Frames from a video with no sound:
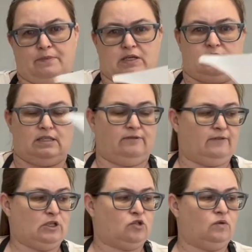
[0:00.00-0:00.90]
theirs
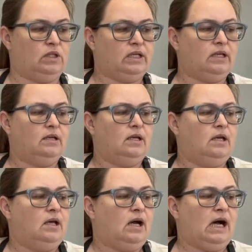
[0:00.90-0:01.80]
individually,
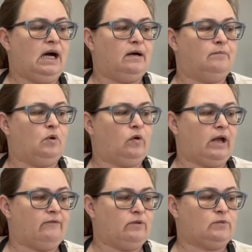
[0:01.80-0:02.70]
or
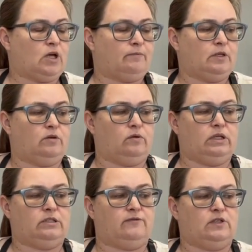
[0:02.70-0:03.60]
have them top their own
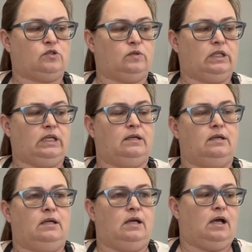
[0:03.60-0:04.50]
individually,
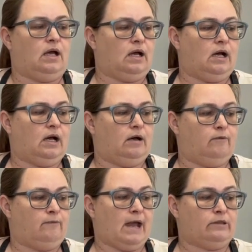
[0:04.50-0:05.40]

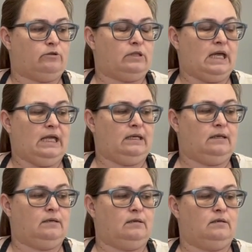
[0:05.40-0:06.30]
rather
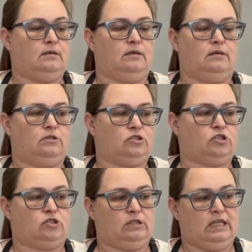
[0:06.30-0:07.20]
than
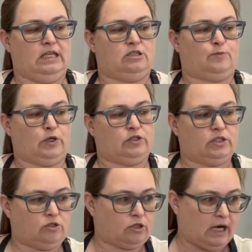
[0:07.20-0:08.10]
each
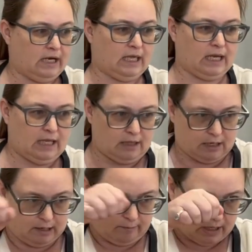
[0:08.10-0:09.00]
person trying to get in
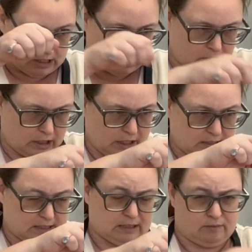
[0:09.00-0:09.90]
there, measure it,
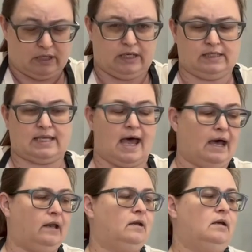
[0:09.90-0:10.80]
see where it's
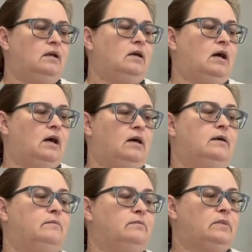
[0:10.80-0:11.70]
at.
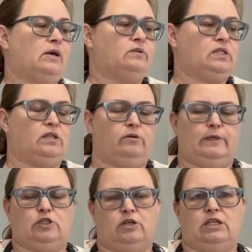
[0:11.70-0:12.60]
That was a little
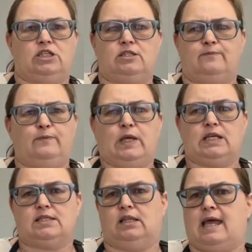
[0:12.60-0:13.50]
bit tricky just
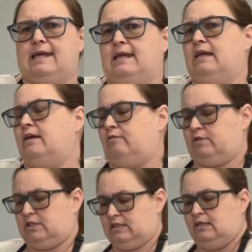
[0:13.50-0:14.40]
because of lighting. It
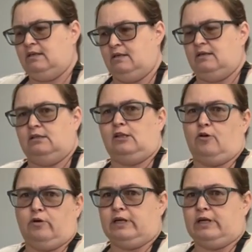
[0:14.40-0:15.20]
was lower